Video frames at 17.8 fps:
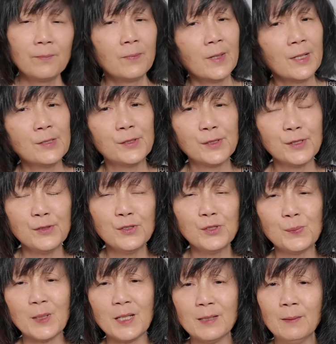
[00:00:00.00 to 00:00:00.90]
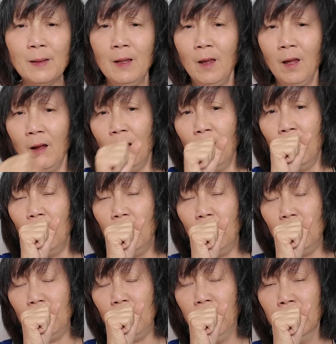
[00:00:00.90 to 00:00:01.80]
Excuse me.
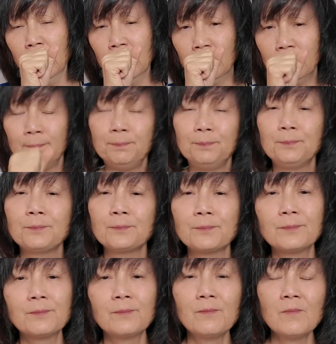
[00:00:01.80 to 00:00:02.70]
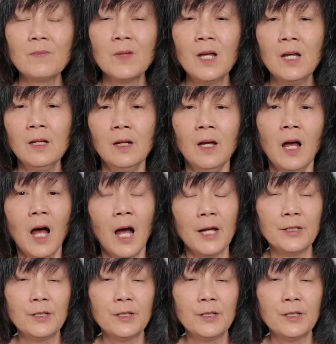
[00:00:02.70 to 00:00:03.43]
I